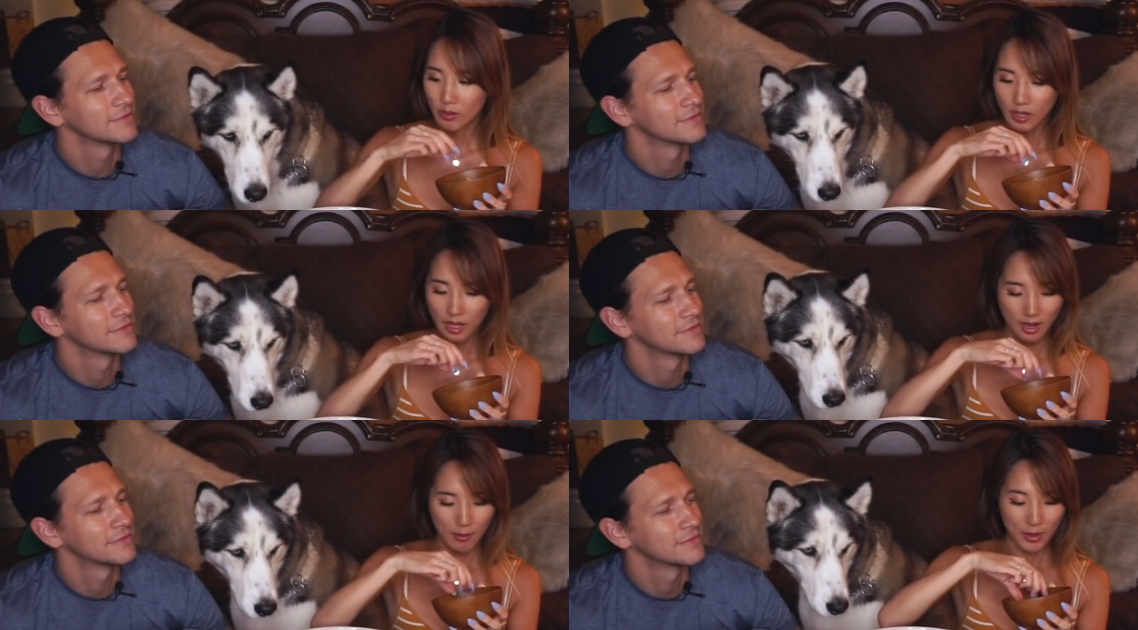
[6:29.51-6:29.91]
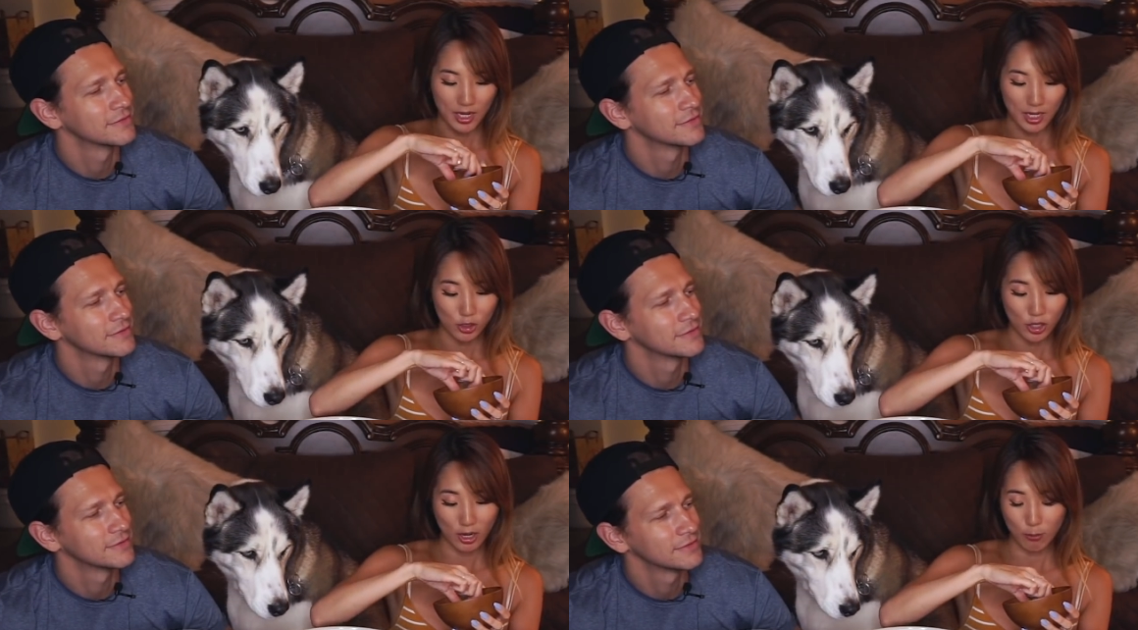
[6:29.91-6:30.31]
Speaker 1: again, I'm
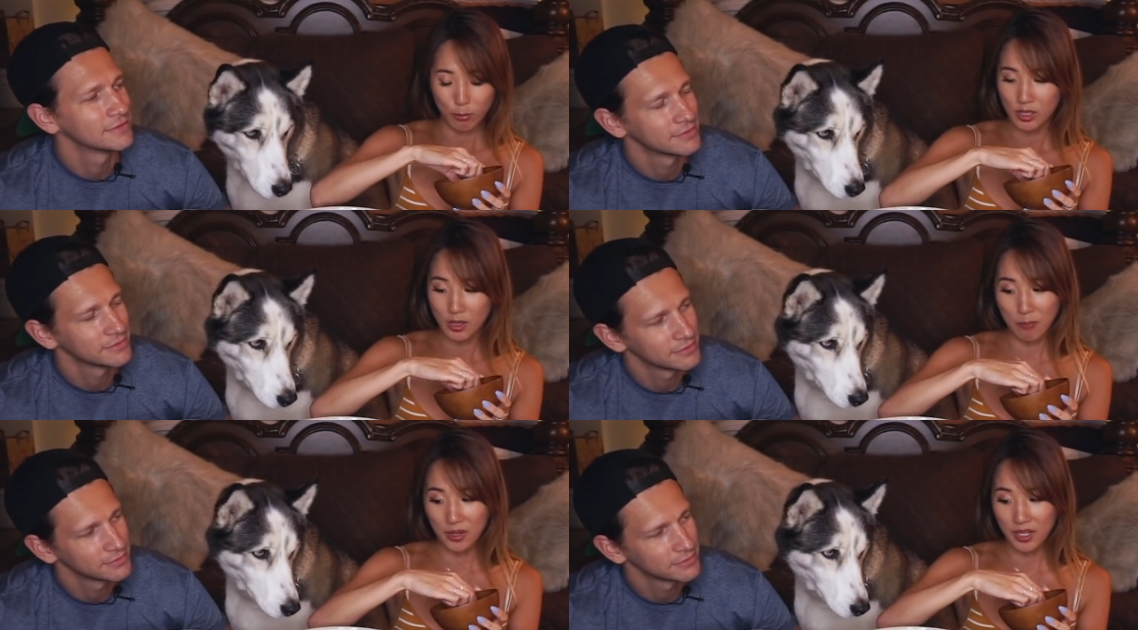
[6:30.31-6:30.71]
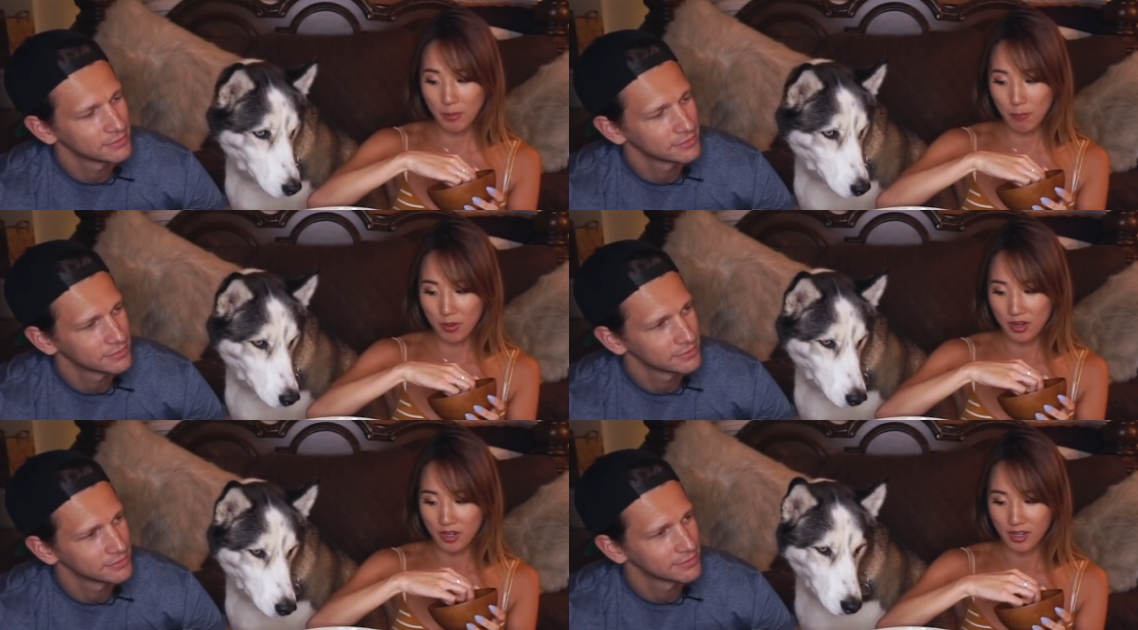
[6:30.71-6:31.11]
gonna try to put some
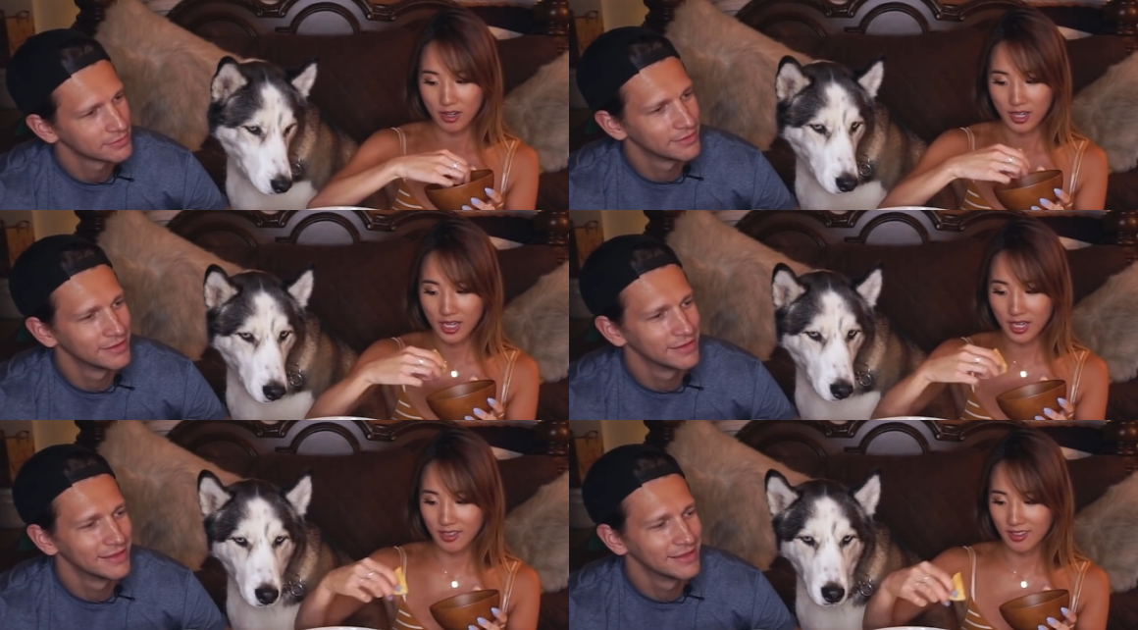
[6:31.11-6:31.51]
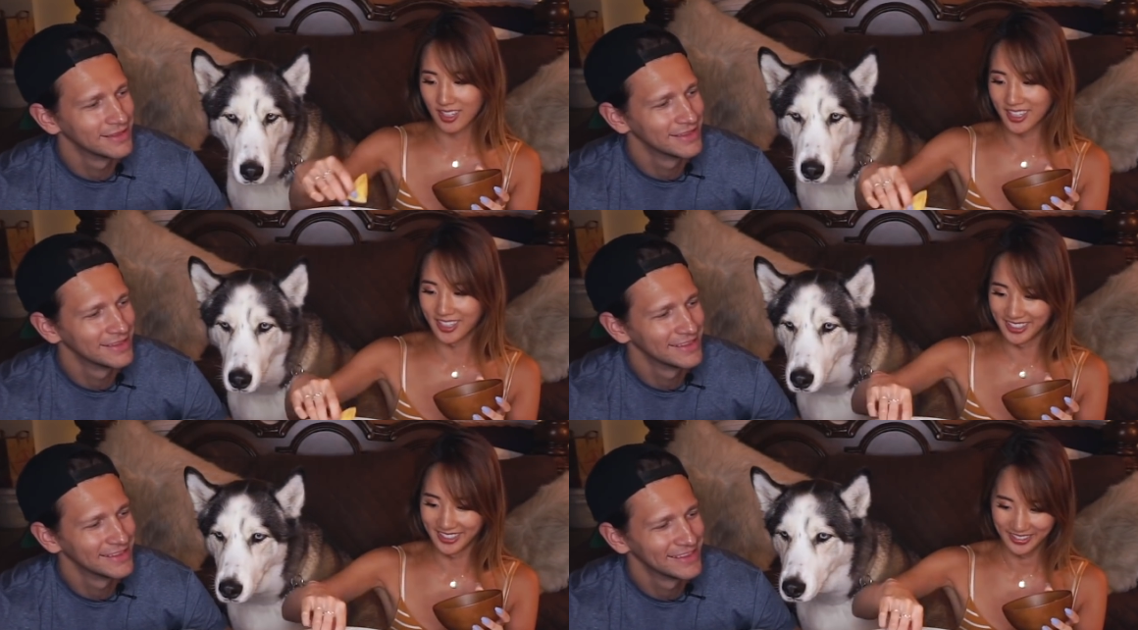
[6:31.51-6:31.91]
peanut butter on it.
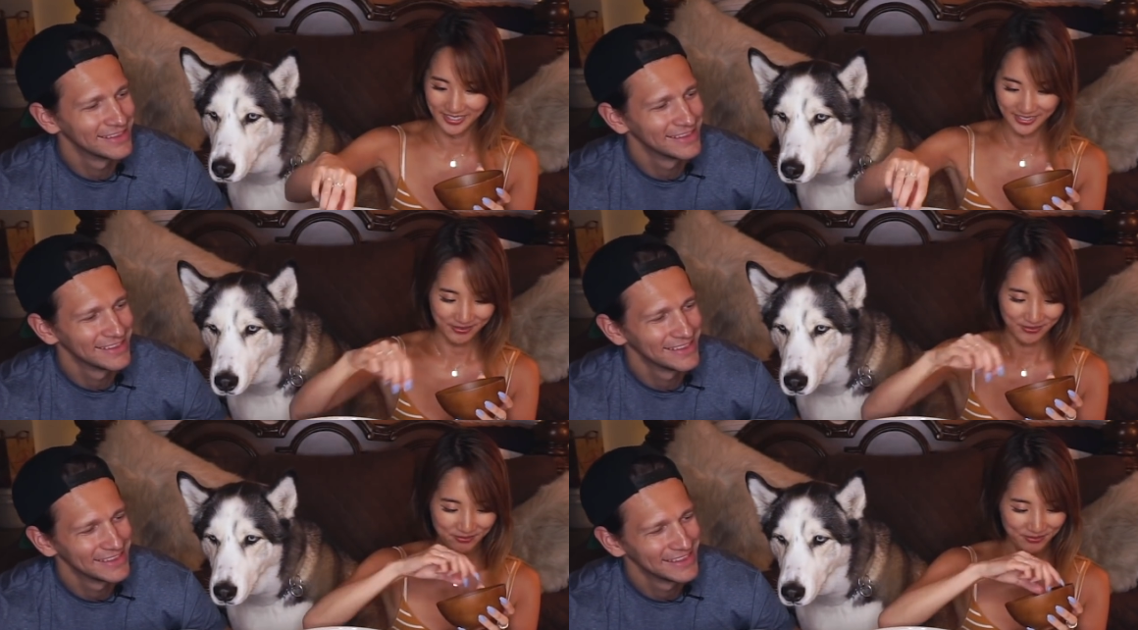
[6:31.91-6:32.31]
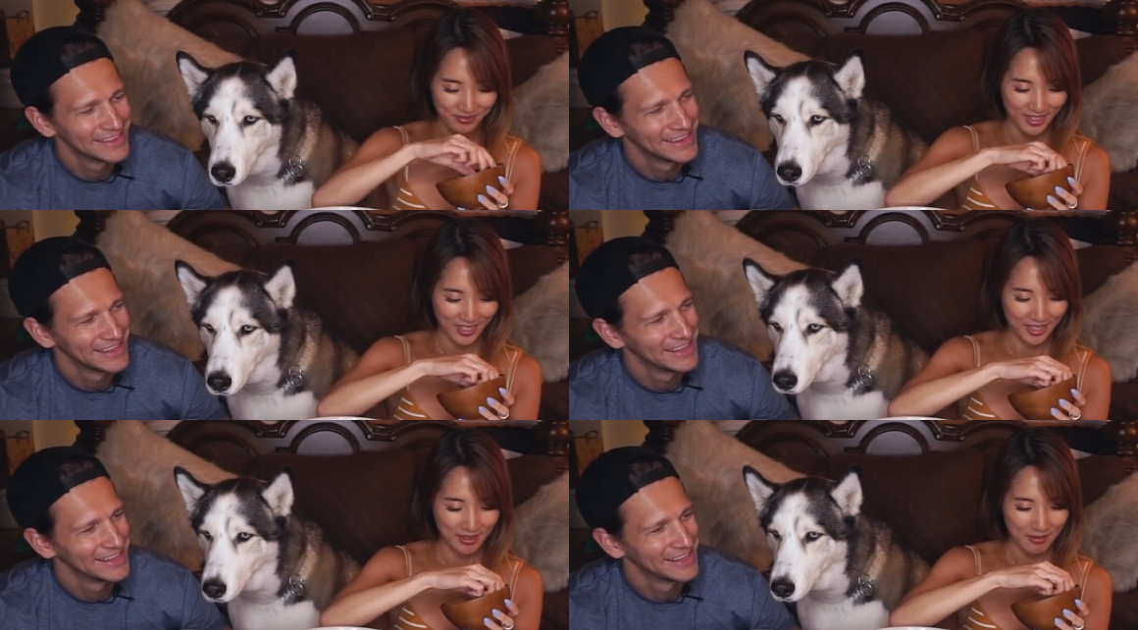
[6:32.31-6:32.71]

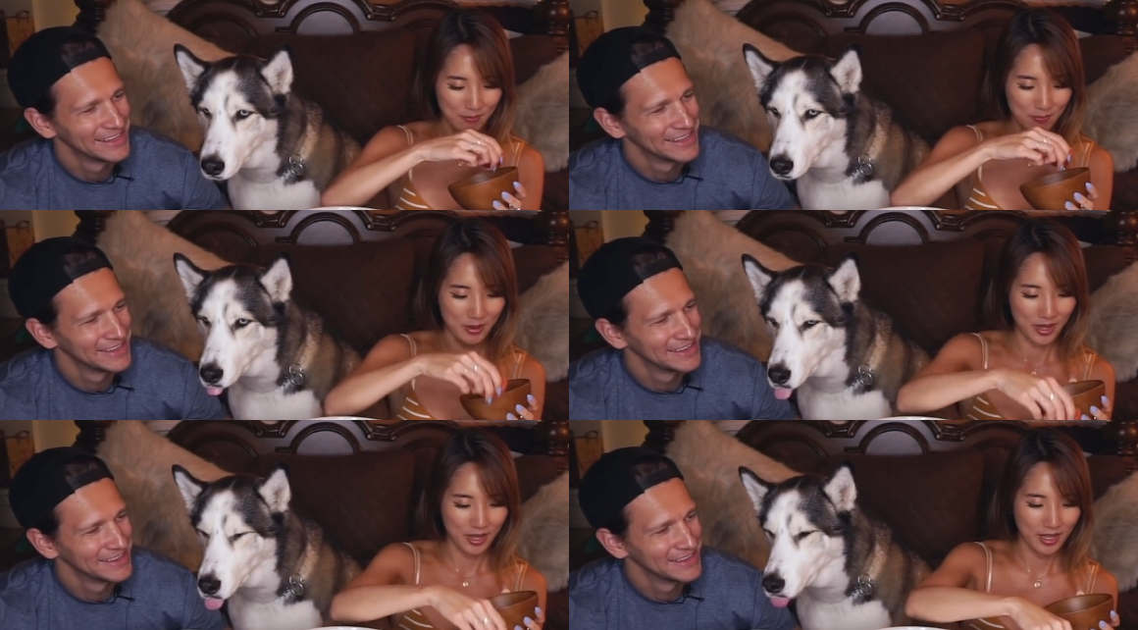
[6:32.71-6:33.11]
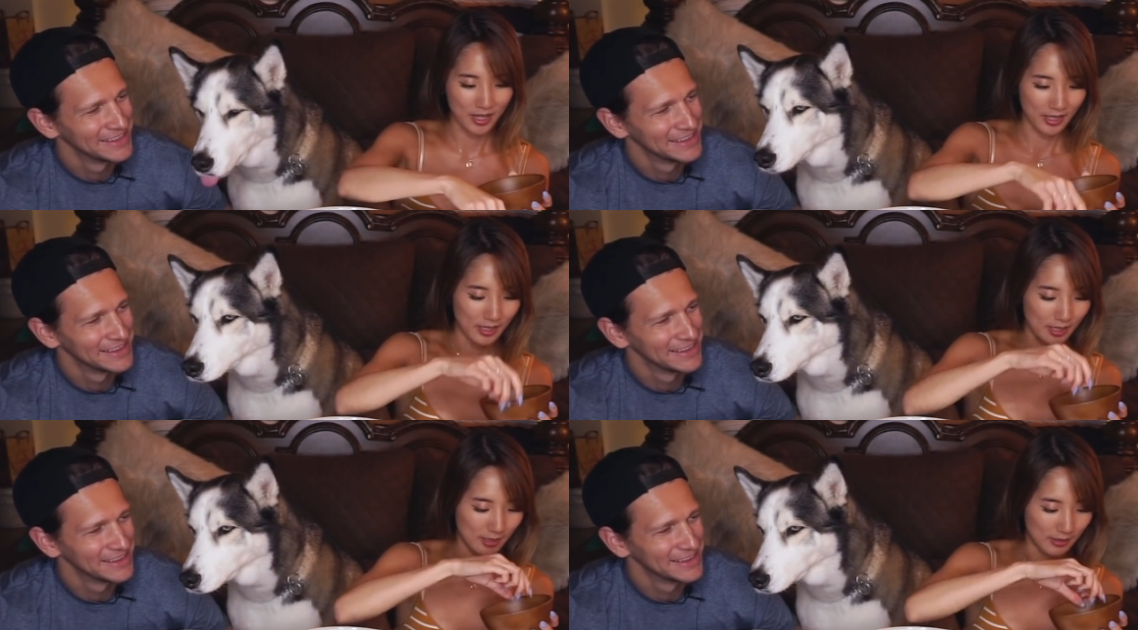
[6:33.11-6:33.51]
But well, I